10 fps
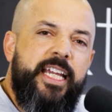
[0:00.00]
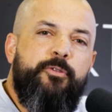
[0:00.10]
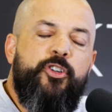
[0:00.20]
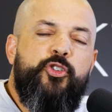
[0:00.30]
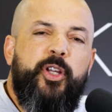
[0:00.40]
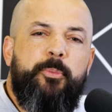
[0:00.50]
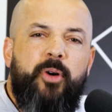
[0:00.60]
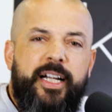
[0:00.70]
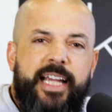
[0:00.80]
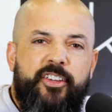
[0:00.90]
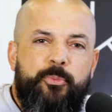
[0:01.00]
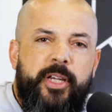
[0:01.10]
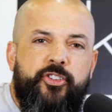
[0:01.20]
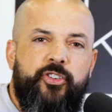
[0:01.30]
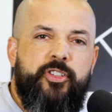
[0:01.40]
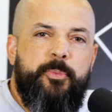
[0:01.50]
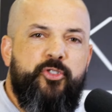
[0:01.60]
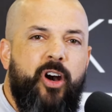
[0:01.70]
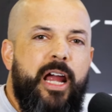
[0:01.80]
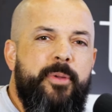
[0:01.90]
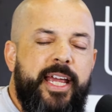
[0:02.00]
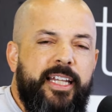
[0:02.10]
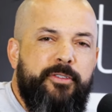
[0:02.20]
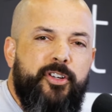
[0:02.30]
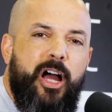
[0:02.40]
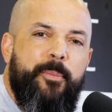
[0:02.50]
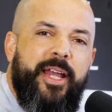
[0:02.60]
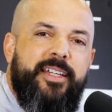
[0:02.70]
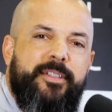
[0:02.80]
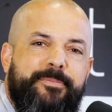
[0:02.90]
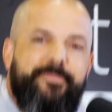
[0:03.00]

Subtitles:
If you enjoyed the podcast, make sure you subscribe and leave a comment.